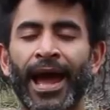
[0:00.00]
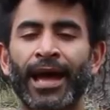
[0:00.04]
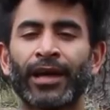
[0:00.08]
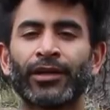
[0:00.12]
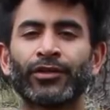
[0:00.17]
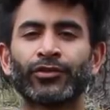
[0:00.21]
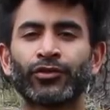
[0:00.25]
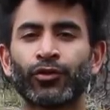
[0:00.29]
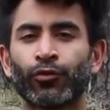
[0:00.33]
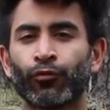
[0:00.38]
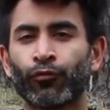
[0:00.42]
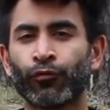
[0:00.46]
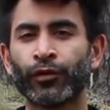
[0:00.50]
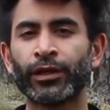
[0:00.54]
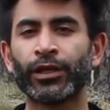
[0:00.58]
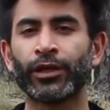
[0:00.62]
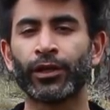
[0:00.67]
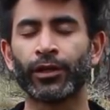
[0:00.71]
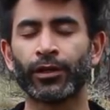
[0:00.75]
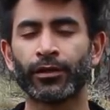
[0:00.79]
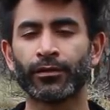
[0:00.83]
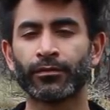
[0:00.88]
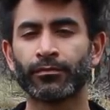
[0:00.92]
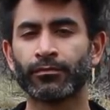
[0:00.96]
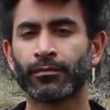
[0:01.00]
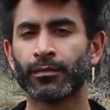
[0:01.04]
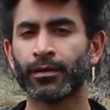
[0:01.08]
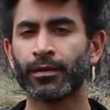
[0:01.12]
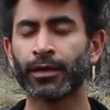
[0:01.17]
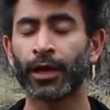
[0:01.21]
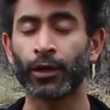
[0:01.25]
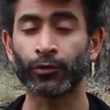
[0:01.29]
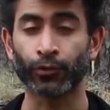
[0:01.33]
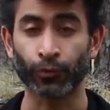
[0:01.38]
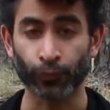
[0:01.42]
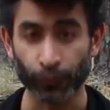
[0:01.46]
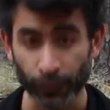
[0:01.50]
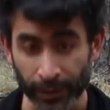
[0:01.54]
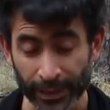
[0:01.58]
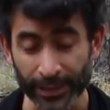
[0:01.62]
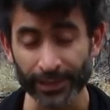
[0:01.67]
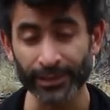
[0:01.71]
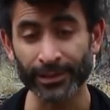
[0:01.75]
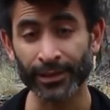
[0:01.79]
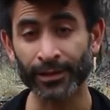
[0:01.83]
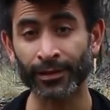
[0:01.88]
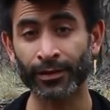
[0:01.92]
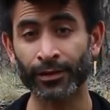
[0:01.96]
as real. Now, the
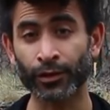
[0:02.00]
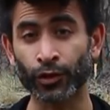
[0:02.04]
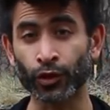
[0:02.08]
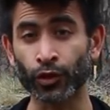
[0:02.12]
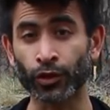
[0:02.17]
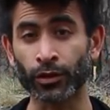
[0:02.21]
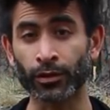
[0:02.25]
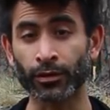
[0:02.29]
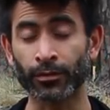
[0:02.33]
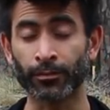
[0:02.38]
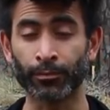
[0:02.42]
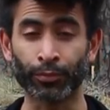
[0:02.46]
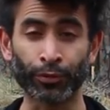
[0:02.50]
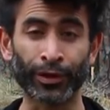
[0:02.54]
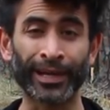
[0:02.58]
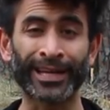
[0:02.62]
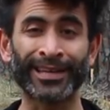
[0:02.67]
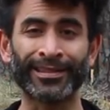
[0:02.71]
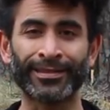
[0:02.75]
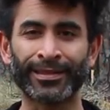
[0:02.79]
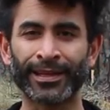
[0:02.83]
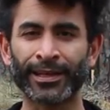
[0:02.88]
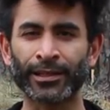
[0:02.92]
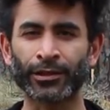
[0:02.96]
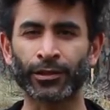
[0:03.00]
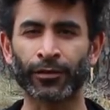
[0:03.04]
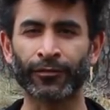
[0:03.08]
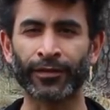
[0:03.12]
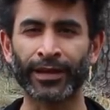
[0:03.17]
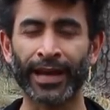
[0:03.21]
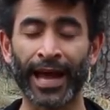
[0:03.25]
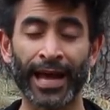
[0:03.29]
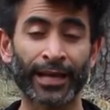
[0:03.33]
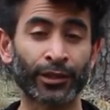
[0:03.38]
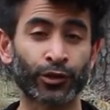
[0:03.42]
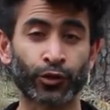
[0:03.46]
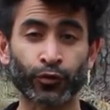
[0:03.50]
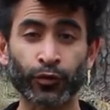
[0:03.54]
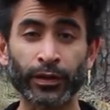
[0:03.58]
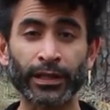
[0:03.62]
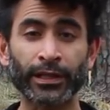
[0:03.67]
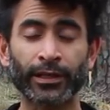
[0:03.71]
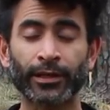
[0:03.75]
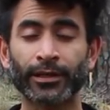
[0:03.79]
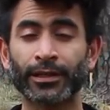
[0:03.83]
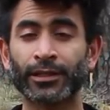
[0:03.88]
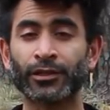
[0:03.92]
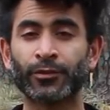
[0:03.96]
reason your brain thinks of it as
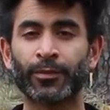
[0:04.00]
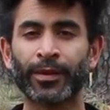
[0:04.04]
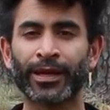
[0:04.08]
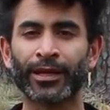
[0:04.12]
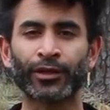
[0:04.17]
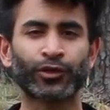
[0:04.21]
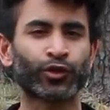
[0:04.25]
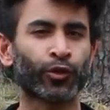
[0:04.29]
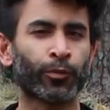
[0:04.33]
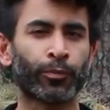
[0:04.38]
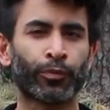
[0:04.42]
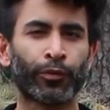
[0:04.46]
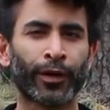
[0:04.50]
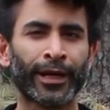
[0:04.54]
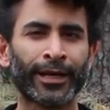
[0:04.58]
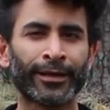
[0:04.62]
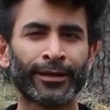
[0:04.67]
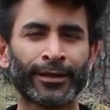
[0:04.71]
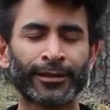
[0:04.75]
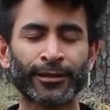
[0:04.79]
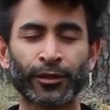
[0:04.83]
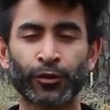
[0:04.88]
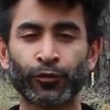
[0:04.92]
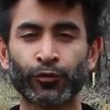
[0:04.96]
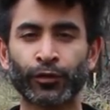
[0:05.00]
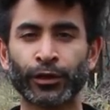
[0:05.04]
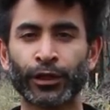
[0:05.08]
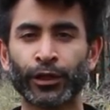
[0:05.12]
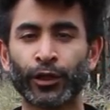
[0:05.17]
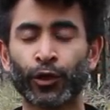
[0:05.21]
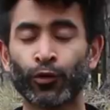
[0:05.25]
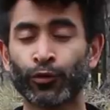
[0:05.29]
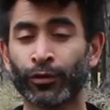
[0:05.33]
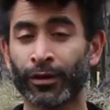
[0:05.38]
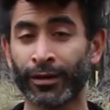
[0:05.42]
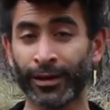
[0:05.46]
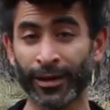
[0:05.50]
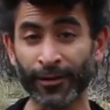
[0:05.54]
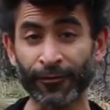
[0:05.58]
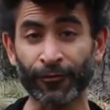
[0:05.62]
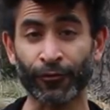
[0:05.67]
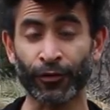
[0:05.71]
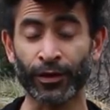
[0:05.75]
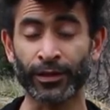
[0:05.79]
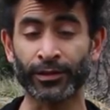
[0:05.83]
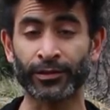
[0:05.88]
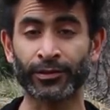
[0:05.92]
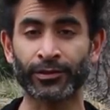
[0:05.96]
real is because your brain doesn't really know the
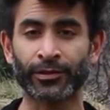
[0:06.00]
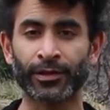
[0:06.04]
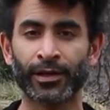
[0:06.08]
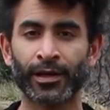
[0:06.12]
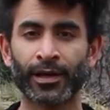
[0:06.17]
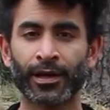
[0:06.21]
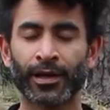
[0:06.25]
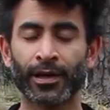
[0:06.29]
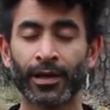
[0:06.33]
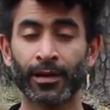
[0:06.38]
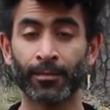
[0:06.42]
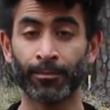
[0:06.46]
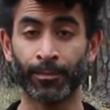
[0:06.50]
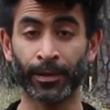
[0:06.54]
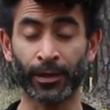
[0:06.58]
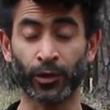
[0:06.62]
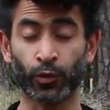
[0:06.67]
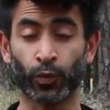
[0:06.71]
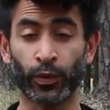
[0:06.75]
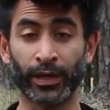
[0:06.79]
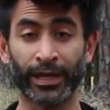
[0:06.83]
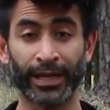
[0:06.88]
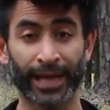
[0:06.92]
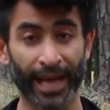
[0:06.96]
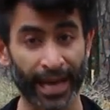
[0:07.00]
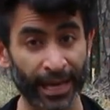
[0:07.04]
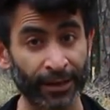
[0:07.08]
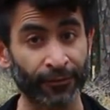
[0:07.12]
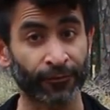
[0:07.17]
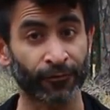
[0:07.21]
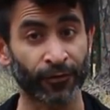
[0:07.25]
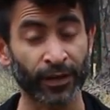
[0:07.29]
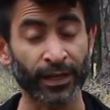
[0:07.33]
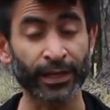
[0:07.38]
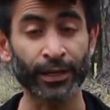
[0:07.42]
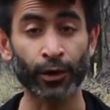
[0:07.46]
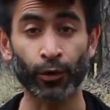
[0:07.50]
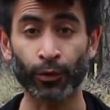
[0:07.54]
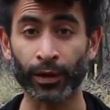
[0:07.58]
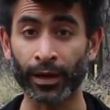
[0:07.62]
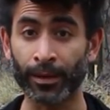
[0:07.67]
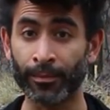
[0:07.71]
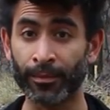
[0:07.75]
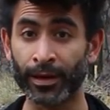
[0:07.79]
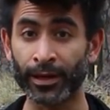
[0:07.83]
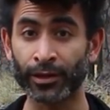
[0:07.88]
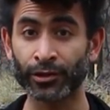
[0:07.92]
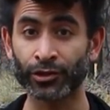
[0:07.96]
difference between a video
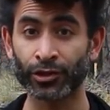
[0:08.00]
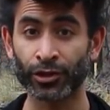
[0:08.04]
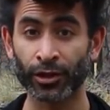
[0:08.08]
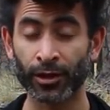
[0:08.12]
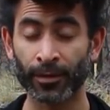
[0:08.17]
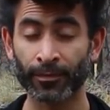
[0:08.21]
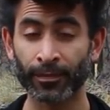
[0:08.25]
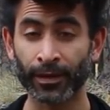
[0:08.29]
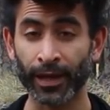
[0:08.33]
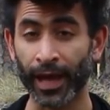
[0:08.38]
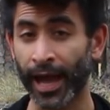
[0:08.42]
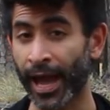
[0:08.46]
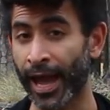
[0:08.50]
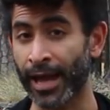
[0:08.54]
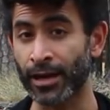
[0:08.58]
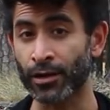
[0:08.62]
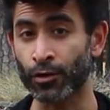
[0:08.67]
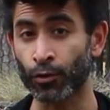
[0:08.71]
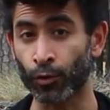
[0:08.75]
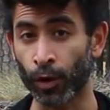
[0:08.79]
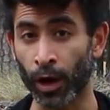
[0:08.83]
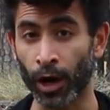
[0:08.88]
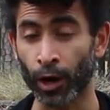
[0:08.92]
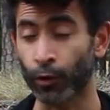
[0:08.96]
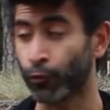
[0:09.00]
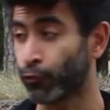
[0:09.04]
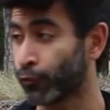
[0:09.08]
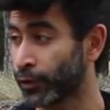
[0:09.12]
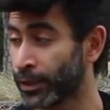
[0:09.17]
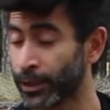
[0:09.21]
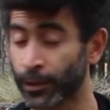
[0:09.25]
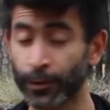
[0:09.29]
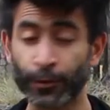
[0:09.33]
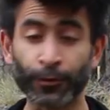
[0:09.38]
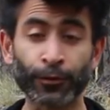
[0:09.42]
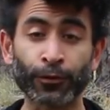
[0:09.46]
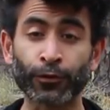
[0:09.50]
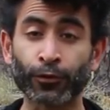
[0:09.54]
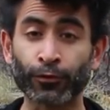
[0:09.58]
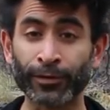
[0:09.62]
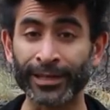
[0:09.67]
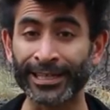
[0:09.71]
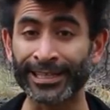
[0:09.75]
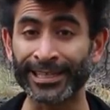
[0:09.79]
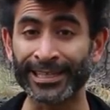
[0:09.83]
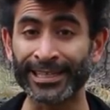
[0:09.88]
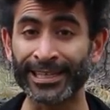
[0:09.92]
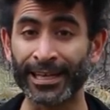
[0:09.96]
image and a real
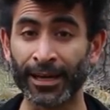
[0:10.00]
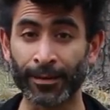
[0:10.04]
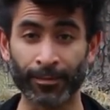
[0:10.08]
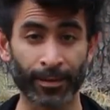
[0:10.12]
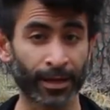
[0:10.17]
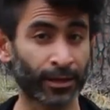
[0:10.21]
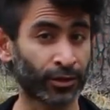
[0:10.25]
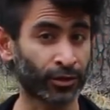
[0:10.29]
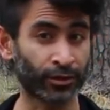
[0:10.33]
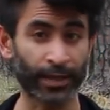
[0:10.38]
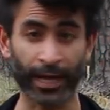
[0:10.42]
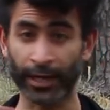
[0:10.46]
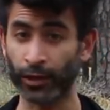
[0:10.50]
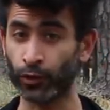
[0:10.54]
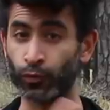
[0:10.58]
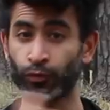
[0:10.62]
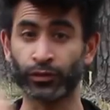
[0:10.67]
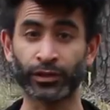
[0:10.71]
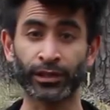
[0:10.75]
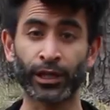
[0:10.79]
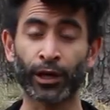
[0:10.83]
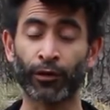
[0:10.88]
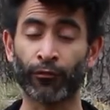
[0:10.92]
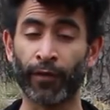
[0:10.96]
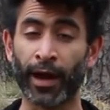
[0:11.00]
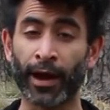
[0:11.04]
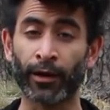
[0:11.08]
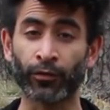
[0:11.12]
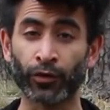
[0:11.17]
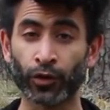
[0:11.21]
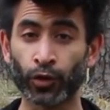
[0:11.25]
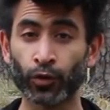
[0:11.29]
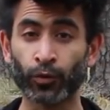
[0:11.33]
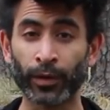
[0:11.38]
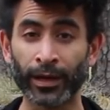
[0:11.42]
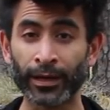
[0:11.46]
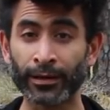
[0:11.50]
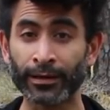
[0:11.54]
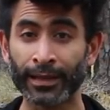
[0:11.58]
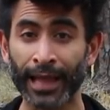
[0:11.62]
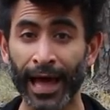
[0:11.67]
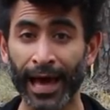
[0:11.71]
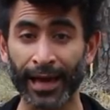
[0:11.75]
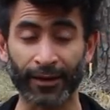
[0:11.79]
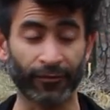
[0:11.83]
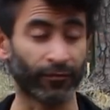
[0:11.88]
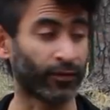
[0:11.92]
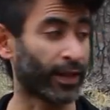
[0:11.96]
3D image that you see around you in
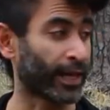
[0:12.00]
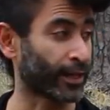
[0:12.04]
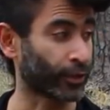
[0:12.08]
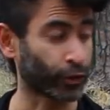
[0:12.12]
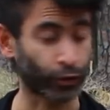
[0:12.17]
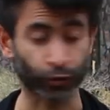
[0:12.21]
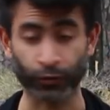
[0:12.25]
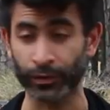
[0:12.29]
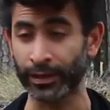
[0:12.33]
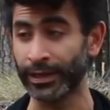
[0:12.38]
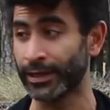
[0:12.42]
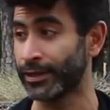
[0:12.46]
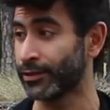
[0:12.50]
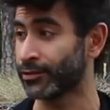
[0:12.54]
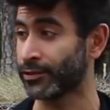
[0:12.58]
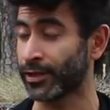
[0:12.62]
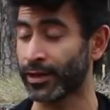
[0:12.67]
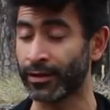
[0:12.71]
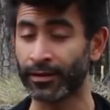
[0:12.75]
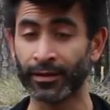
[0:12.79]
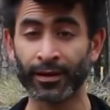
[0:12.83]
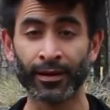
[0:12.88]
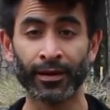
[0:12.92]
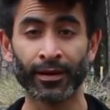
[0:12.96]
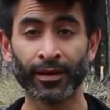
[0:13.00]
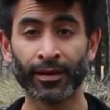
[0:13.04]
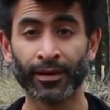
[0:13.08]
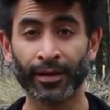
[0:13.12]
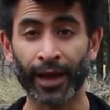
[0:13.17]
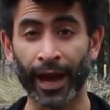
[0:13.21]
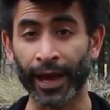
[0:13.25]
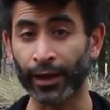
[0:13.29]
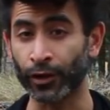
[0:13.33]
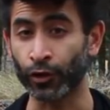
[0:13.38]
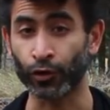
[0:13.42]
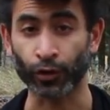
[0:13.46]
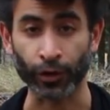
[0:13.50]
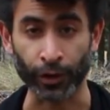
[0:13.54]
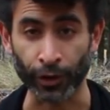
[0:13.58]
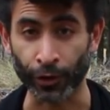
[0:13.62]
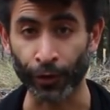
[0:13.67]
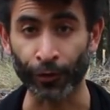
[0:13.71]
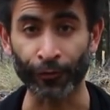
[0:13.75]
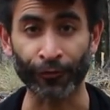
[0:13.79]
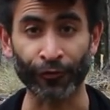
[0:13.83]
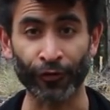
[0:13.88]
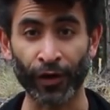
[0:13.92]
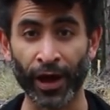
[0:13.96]
life, like trees and, and your
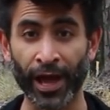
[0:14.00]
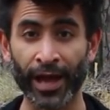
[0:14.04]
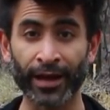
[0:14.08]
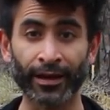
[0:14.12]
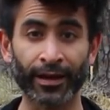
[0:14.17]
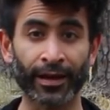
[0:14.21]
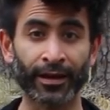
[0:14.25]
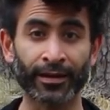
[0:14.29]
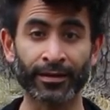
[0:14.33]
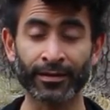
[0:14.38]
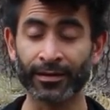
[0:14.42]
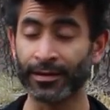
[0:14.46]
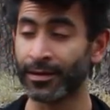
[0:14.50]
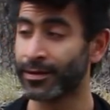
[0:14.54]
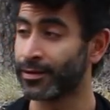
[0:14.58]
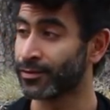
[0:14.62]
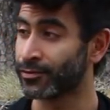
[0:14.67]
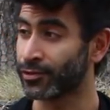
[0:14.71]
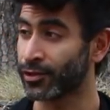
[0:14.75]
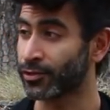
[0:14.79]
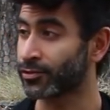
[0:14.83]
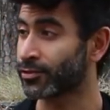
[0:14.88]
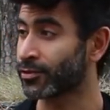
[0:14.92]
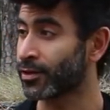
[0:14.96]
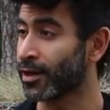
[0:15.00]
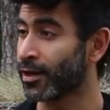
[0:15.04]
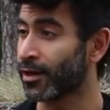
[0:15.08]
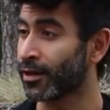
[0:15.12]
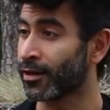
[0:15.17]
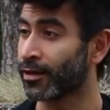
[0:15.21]
girlfriend and just,